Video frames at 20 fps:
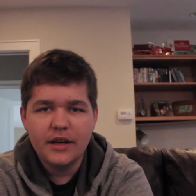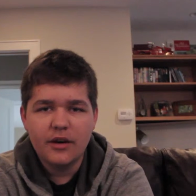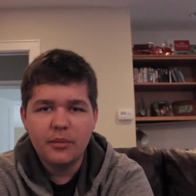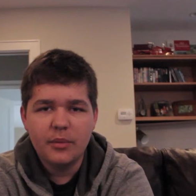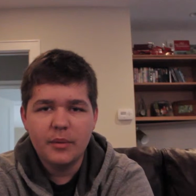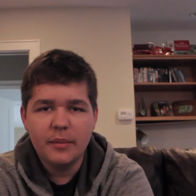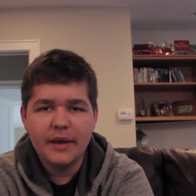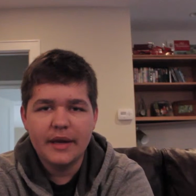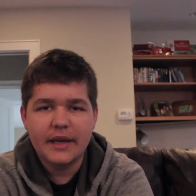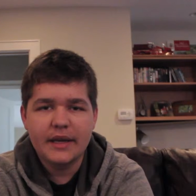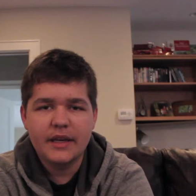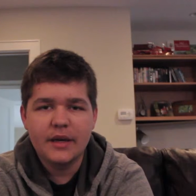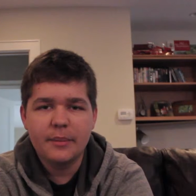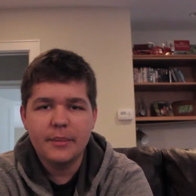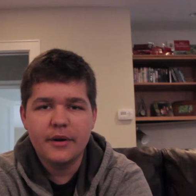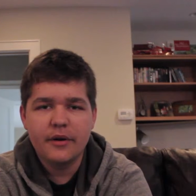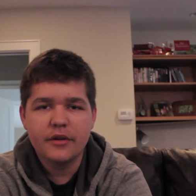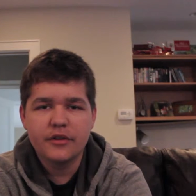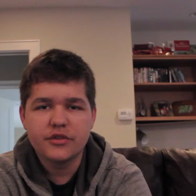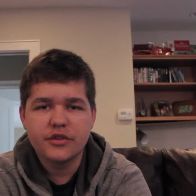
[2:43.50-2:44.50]
that will be making an
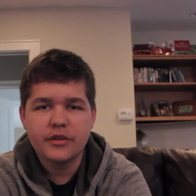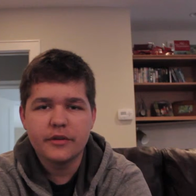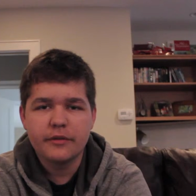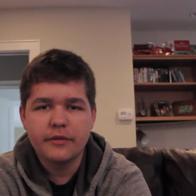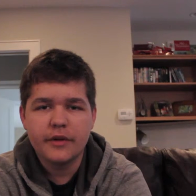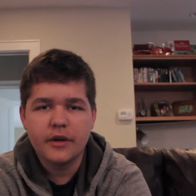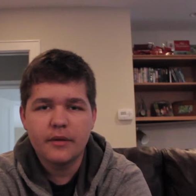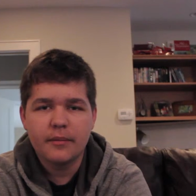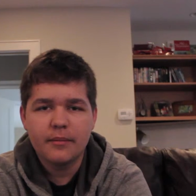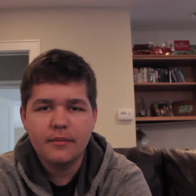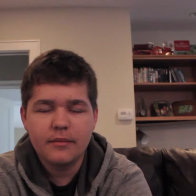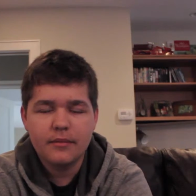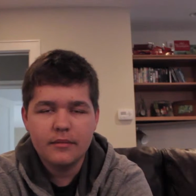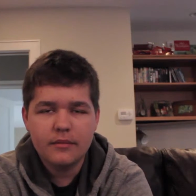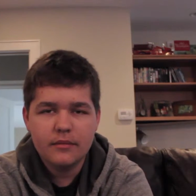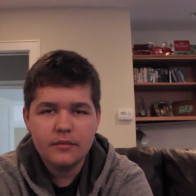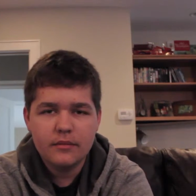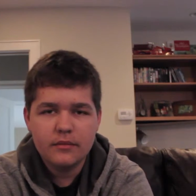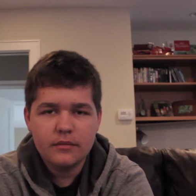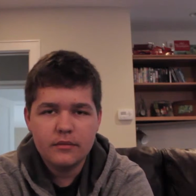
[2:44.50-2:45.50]
appearance in the film.
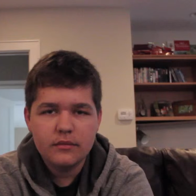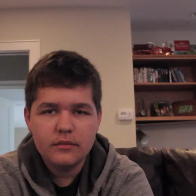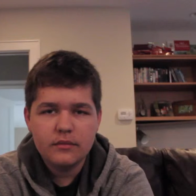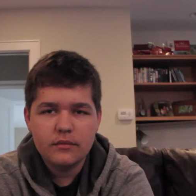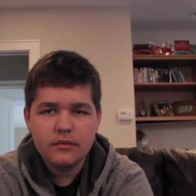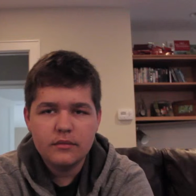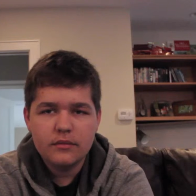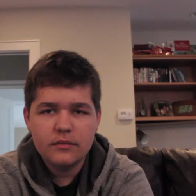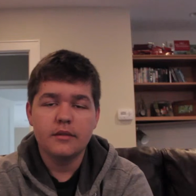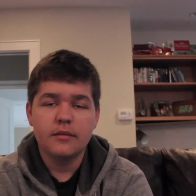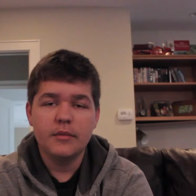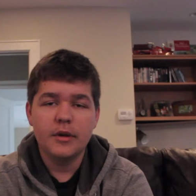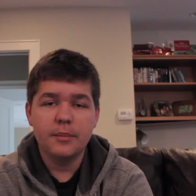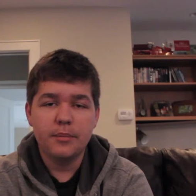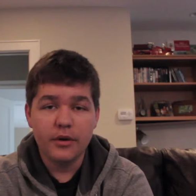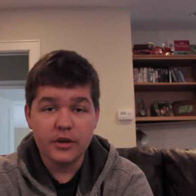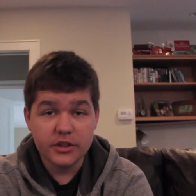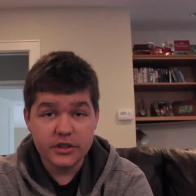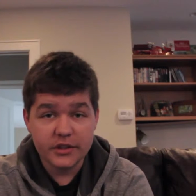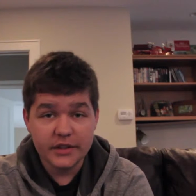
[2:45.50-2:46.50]
Me
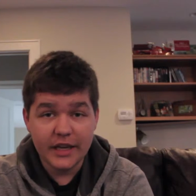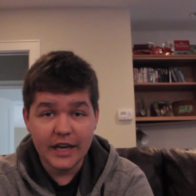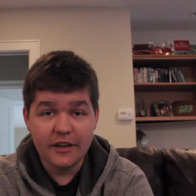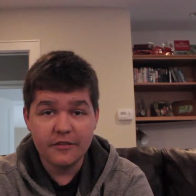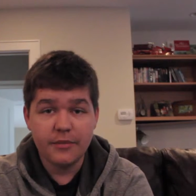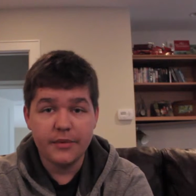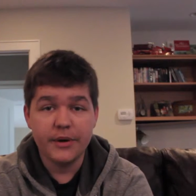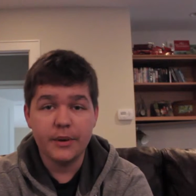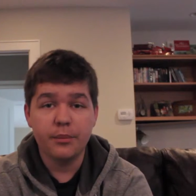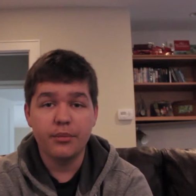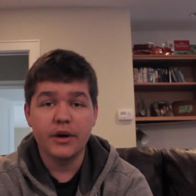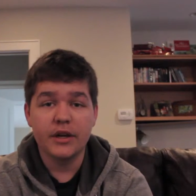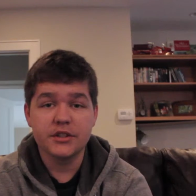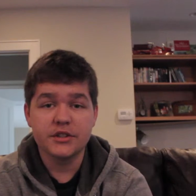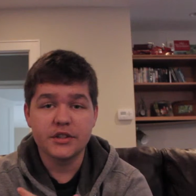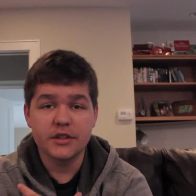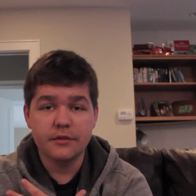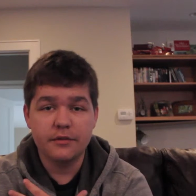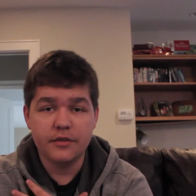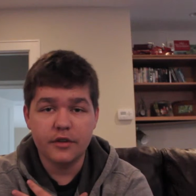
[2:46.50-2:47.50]
personally, I have been
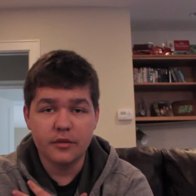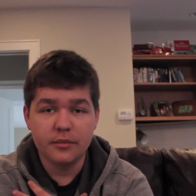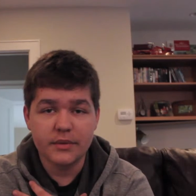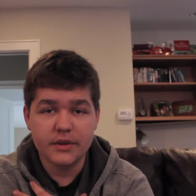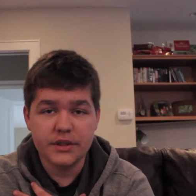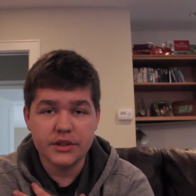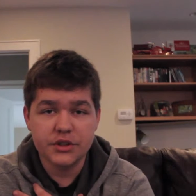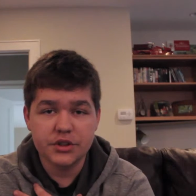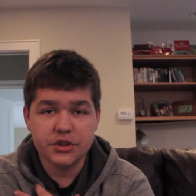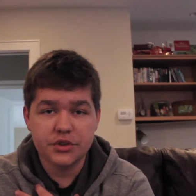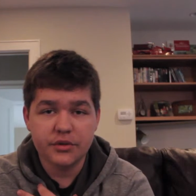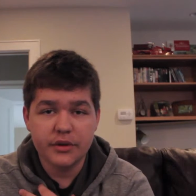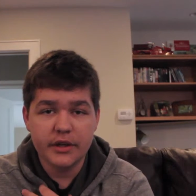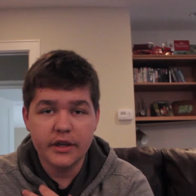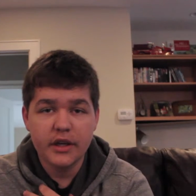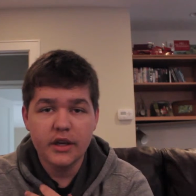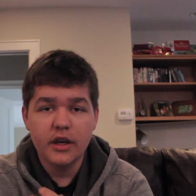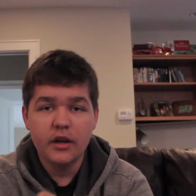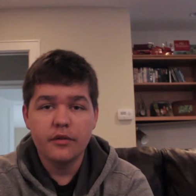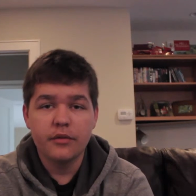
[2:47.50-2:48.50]
abreast in the film
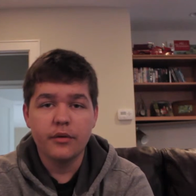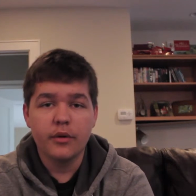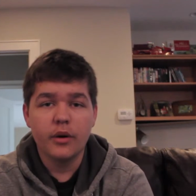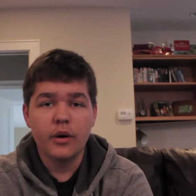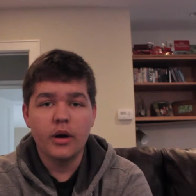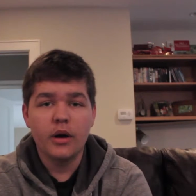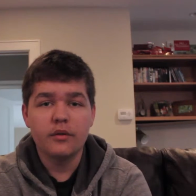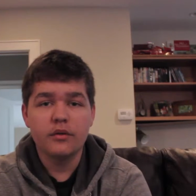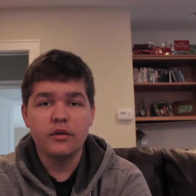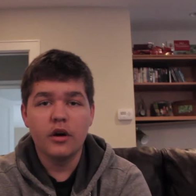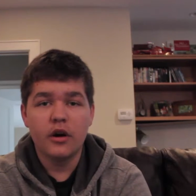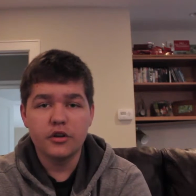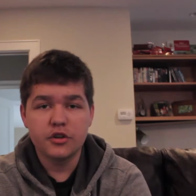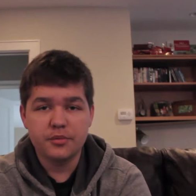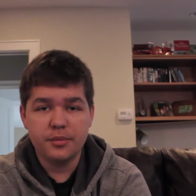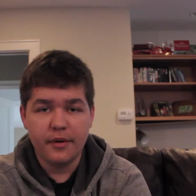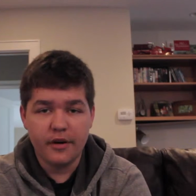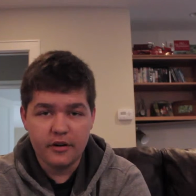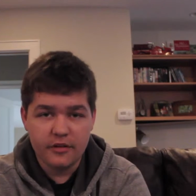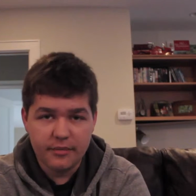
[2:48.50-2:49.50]
industry for a, a
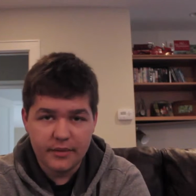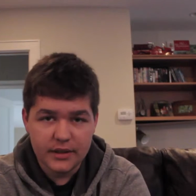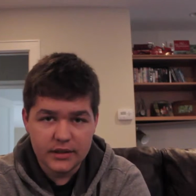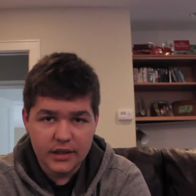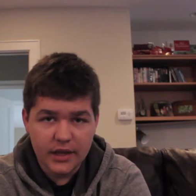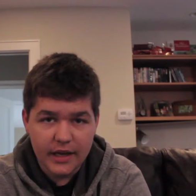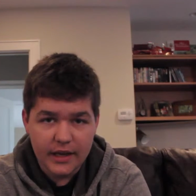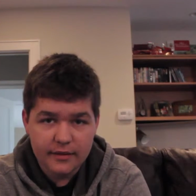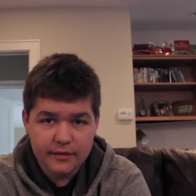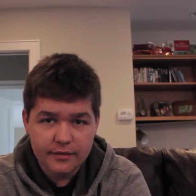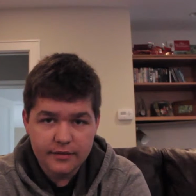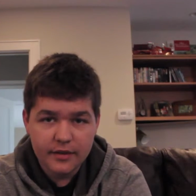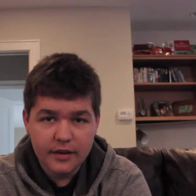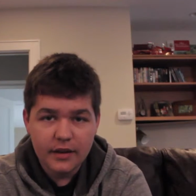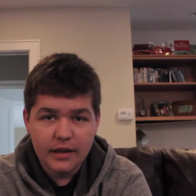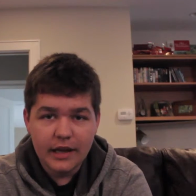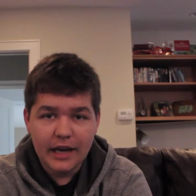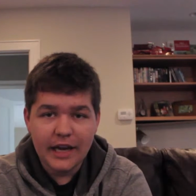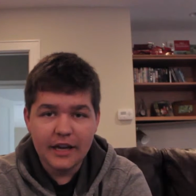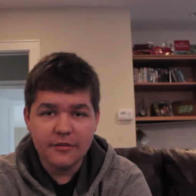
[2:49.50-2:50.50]
large part of my life.
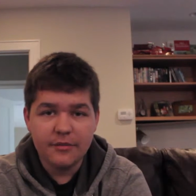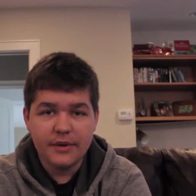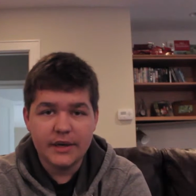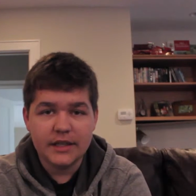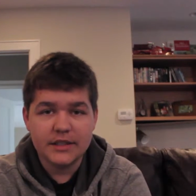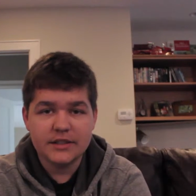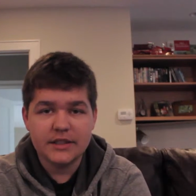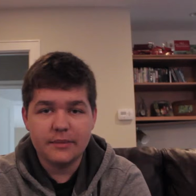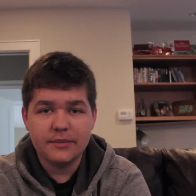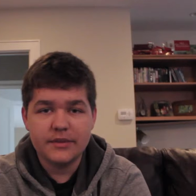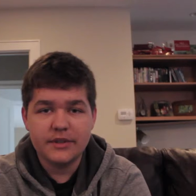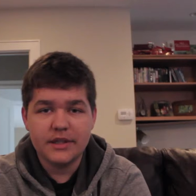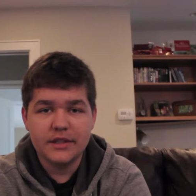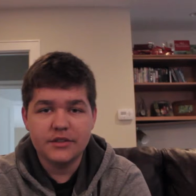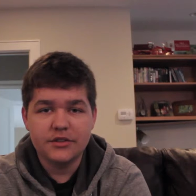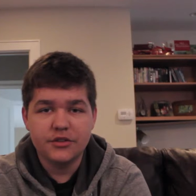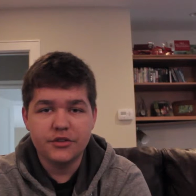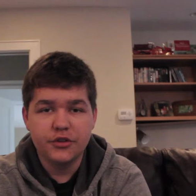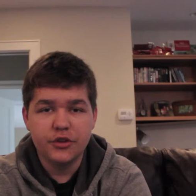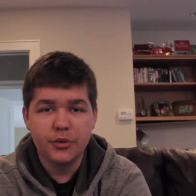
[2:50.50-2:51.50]
I have been accepted
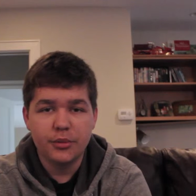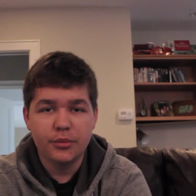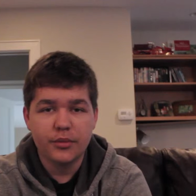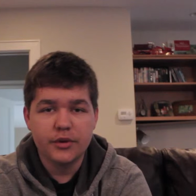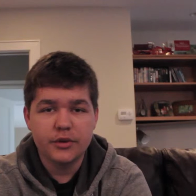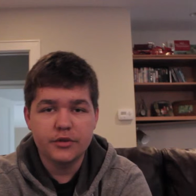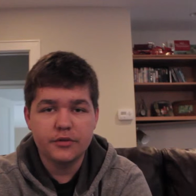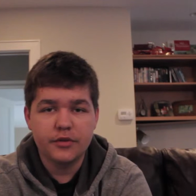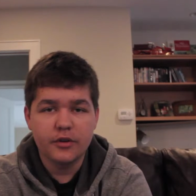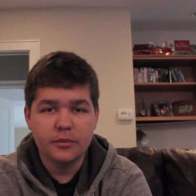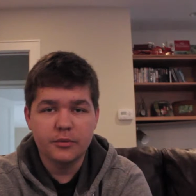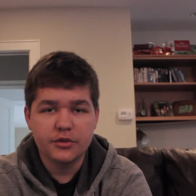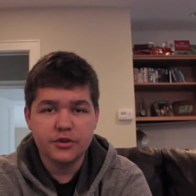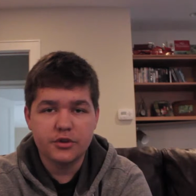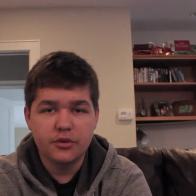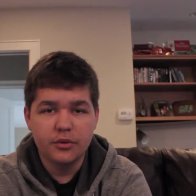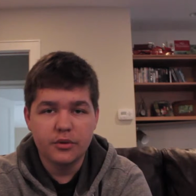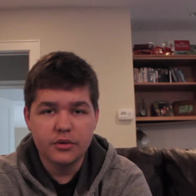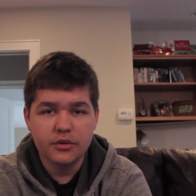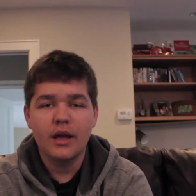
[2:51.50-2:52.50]
into numerous film
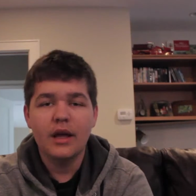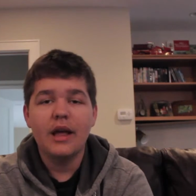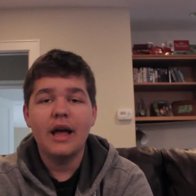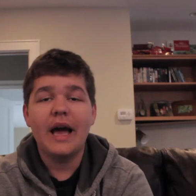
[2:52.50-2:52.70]
schools.